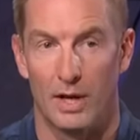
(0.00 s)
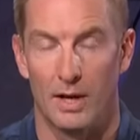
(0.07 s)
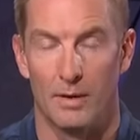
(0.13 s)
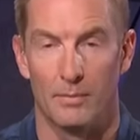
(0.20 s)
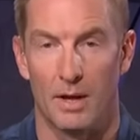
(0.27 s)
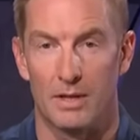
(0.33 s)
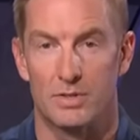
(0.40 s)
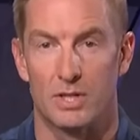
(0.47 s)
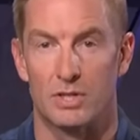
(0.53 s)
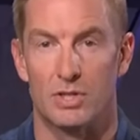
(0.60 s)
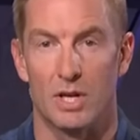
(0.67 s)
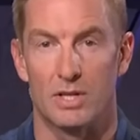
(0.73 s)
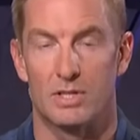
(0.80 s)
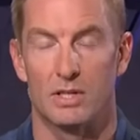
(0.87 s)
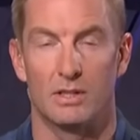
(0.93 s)
And I'm not
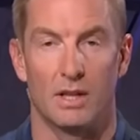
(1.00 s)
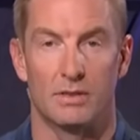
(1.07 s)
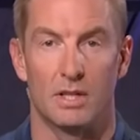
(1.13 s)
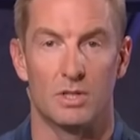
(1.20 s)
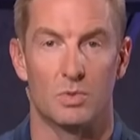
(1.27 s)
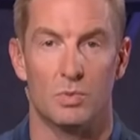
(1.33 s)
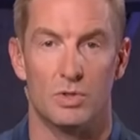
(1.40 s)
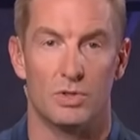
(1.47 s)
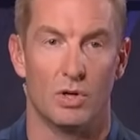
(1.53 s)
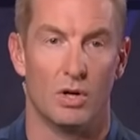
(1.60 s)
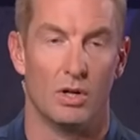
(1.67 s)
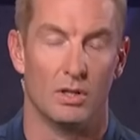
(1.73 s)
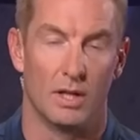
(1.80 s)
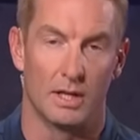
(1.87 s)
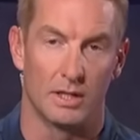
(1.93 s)
suggesting that this was
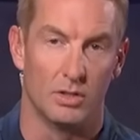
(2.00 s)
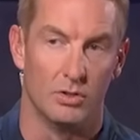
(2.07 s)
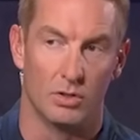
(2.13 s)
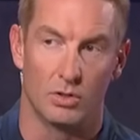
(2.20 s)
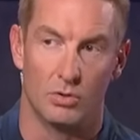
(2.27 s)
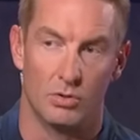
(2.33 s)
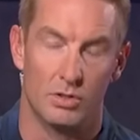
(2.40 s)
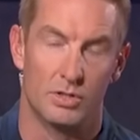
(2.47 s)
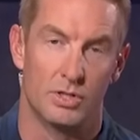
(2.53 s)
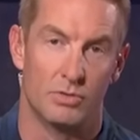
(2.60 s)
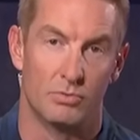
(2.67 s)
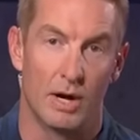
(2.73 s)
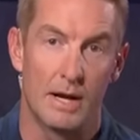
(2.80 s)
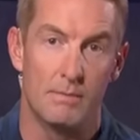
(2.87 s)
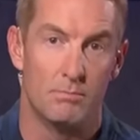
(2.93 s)
all like unicorns
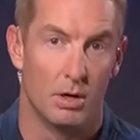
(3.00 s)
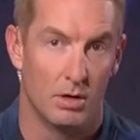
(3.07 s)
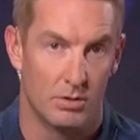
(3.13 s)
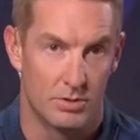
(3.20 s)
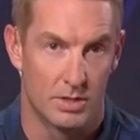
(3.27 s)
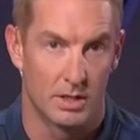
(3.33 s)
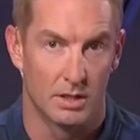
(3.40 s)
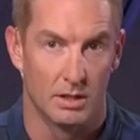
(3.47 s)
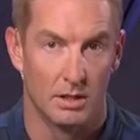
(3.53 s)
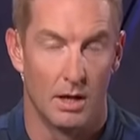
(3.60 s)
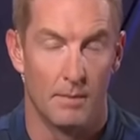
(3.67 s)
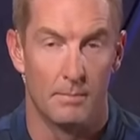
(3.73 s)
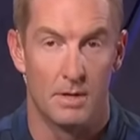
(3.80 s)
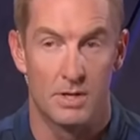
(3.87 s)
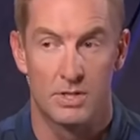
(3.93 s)
and rainbows in
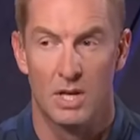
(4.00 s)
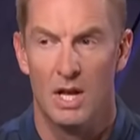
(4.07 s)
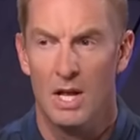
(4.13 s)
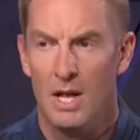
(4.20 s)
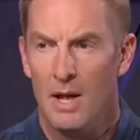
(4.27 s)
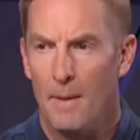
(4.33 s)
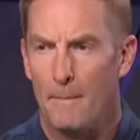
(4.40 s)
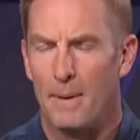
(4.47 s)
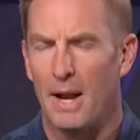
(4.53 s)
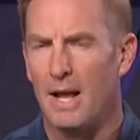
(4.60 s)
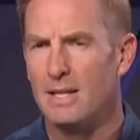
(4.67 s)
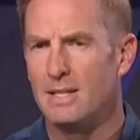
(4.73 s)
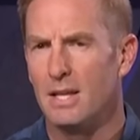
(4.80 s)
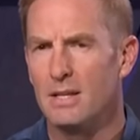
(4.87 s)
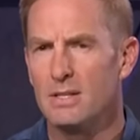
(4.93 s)
Columbus. But
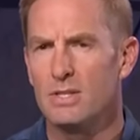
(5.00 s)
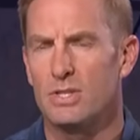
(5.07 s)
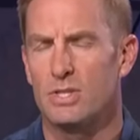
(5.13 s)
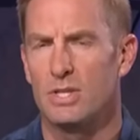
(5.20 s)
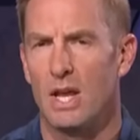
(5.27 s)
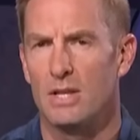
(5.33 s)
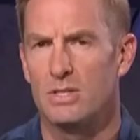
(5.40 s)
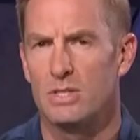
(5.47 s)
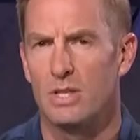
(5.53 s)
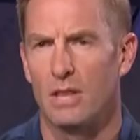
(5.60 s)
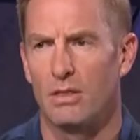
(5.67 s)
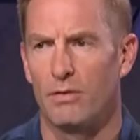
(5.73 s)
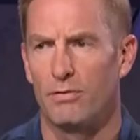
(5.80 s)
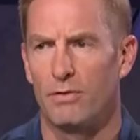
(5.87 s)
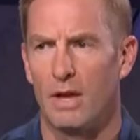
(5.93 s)
I didn't sense
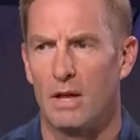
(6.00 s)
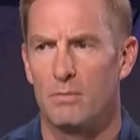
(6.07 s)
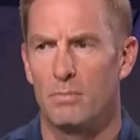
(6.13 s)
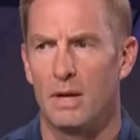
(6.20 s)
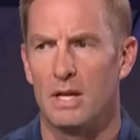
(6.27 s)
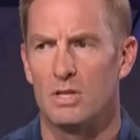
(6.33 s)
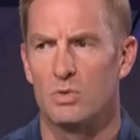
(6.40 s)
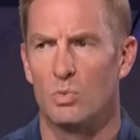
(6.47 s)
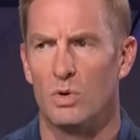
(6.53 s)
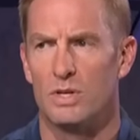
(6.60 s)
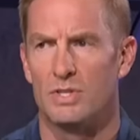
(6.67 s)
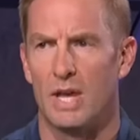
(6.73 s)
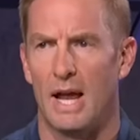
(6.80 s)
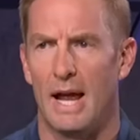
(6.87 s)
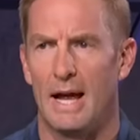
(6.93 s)
that the fan base
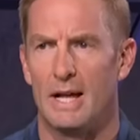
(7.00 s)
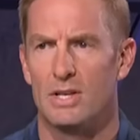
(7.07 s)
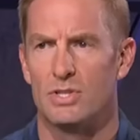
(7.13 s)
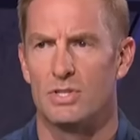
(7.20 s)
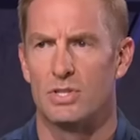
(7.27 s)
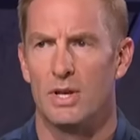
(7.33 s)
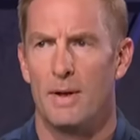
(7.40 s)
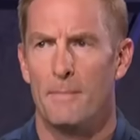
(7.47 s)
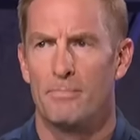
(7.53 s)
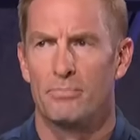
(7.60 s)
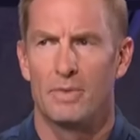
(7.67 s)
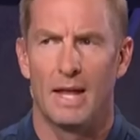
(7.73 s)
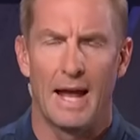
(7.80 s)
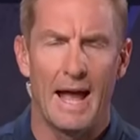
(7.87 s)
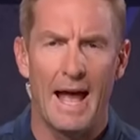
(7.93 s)
was as
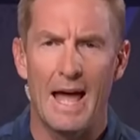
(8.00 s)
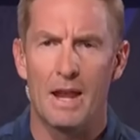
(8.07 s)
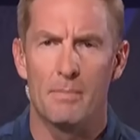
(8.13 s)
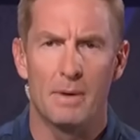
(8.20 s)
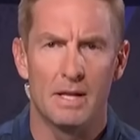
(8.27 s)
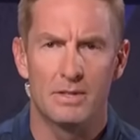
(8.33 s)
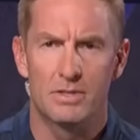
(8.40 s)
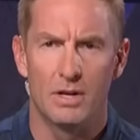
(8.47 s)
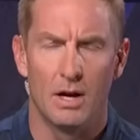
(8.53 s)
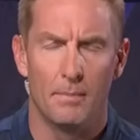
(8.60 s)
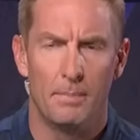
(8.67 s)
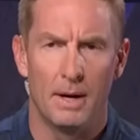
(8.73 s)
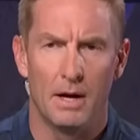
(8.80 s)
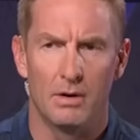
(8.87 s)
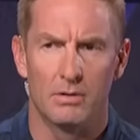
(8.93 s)
adamant
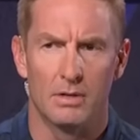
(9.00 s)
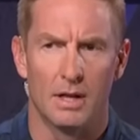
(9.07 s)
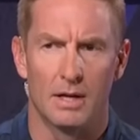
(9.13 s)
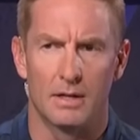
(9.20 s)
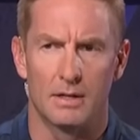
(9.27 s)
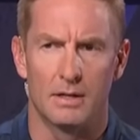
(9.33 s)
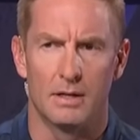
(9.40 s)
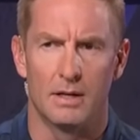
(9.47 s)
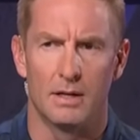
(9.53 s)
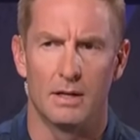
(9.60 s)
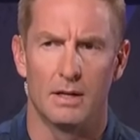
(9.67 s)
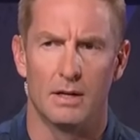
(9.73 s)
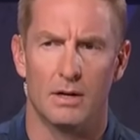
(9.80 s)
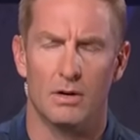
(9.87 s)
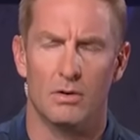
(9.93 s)
about, like,
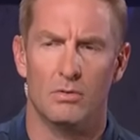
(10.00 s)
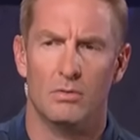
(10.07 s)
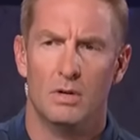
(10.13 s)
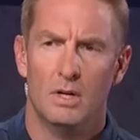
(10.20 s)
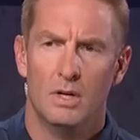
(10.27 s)
you know,